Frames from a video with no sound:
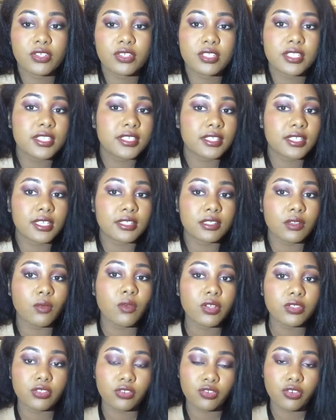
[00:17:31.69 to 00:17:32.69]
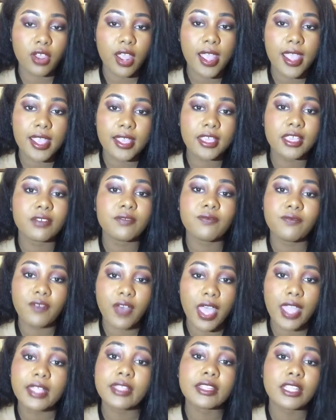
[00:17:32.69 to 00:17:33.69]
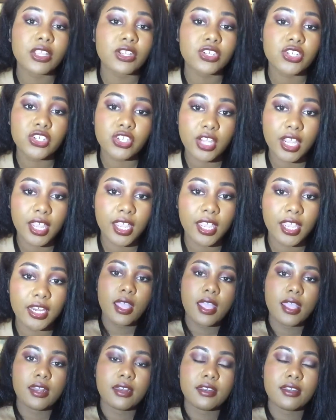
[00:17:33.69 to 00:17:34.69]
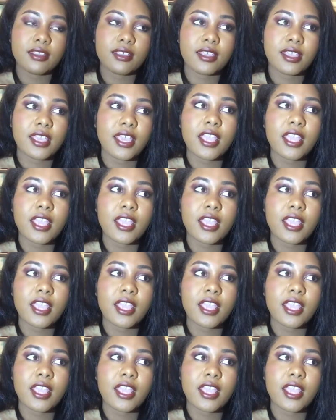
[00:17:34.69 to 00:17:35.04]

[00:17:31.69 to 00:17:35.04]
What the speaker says: sees this and wants to try it can find their shade and